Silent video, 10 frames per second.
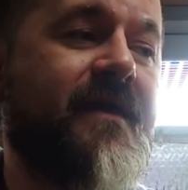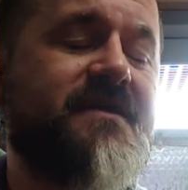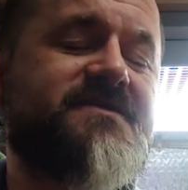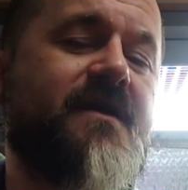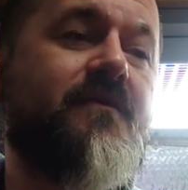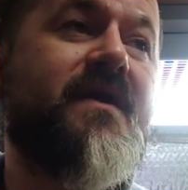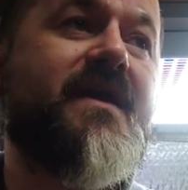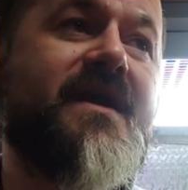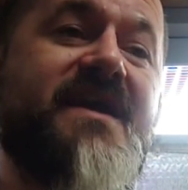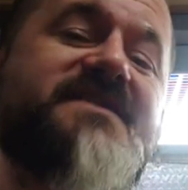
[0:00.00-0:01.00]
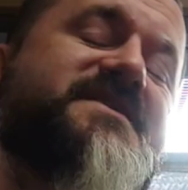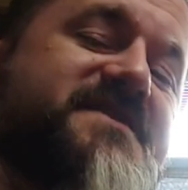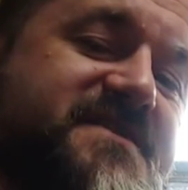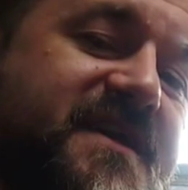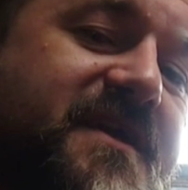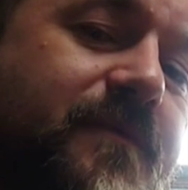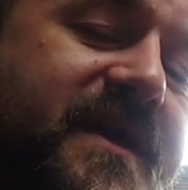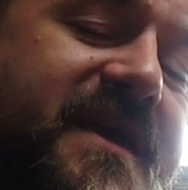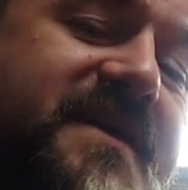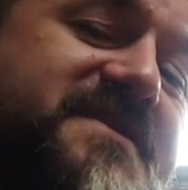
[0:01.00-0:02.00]
So he's in a sticky
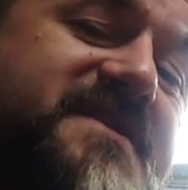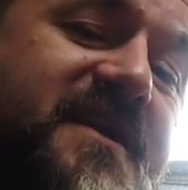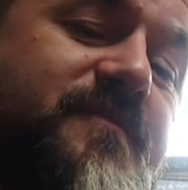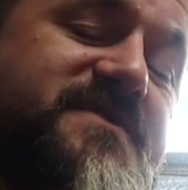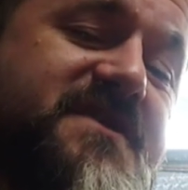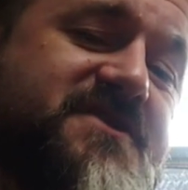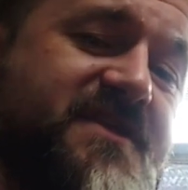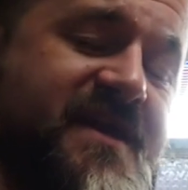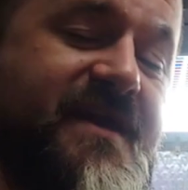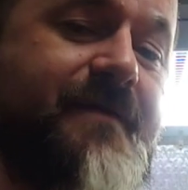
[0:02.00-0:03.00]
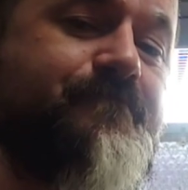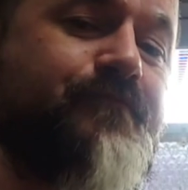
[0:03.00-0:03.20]
wicket, in a sticky position here.